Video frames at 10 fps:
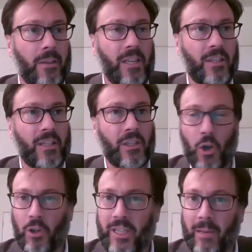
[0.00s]
this
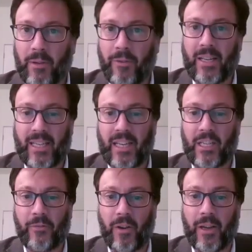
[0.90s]
concept of
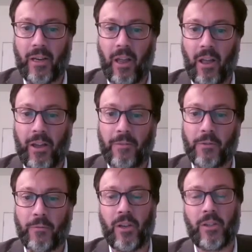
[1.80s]
identified
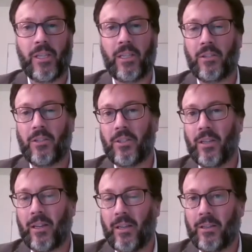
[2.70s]
lives
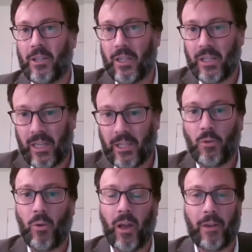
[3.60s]
versus
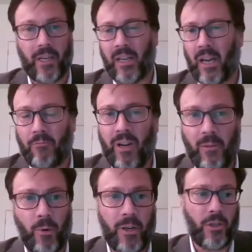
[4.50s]
statistical lives. And I
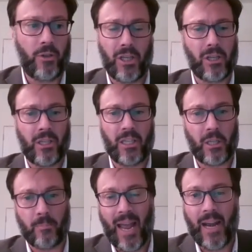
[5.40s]
really wanted you to just
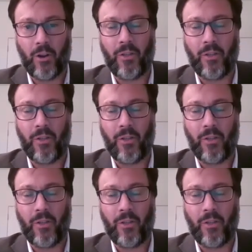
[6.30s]
expand